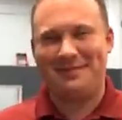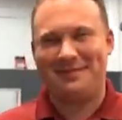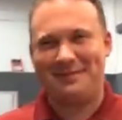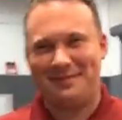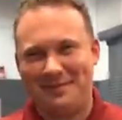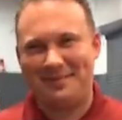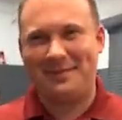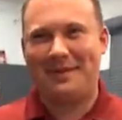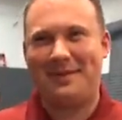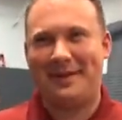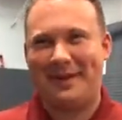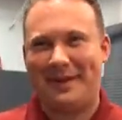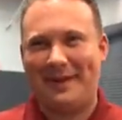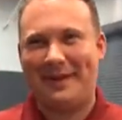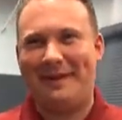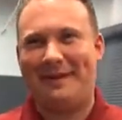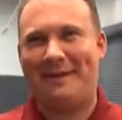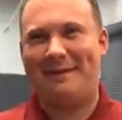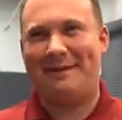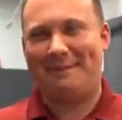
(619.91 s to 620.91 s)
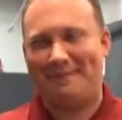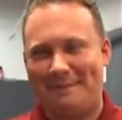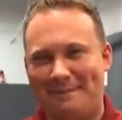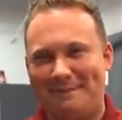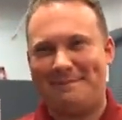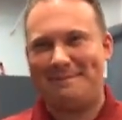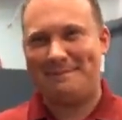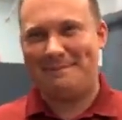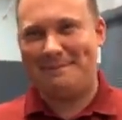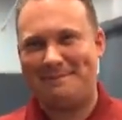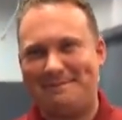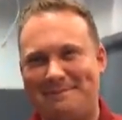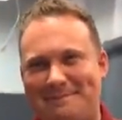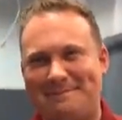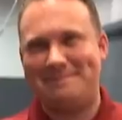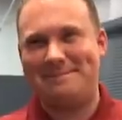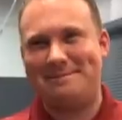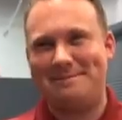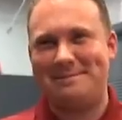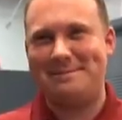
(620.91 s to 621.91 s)
GT3 widebody, painted it
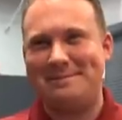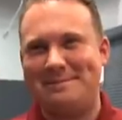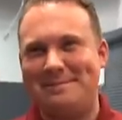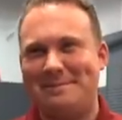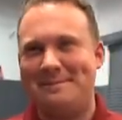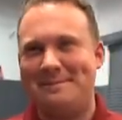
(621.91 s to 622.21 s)
that beautiful